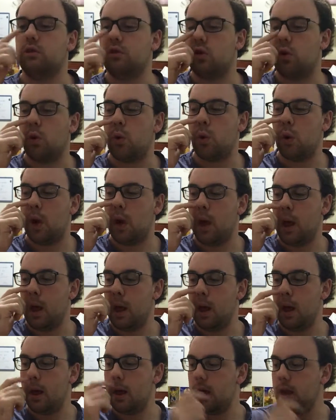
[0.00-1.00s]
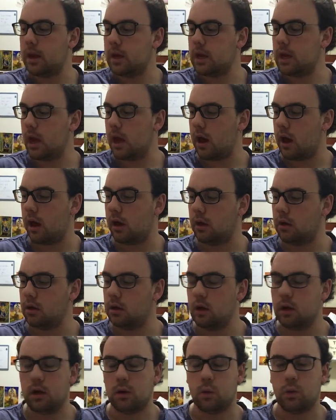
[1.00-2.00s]
So yeah,
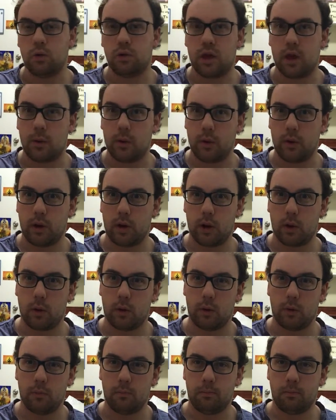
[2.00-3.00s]
we'll see where we go.